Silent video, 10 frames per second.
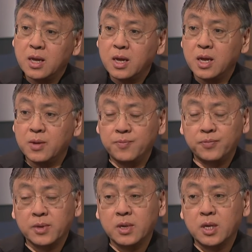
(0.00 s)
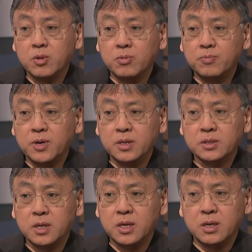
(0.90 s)
Um,
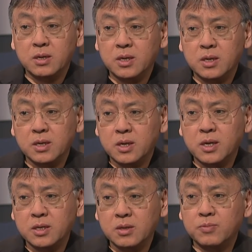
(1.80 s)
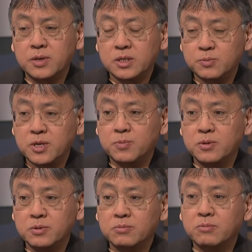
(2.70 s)
but, uh, you know, I think British
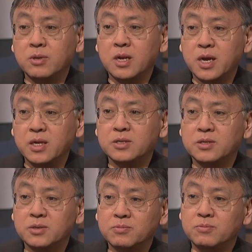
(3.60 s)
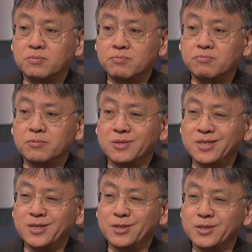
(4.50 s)
people like to
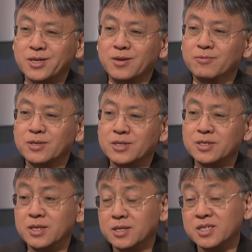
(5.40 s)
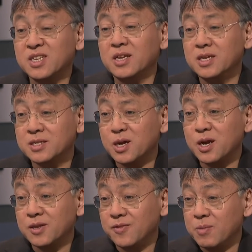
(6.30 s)
to, to kind of just see the sunny
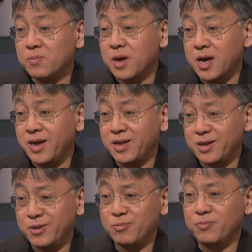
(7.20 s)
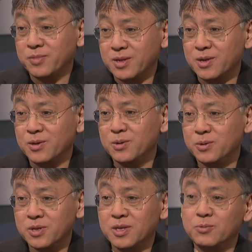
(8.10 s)
side of empire, you know, oh,
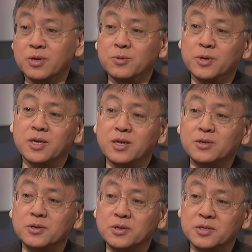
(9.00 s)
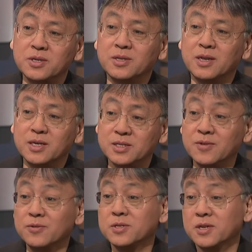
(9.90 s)
you know, we, we introduced a nice
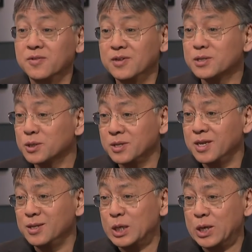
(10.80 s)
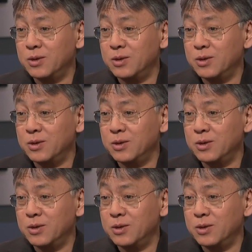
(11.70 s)
civil service in right. India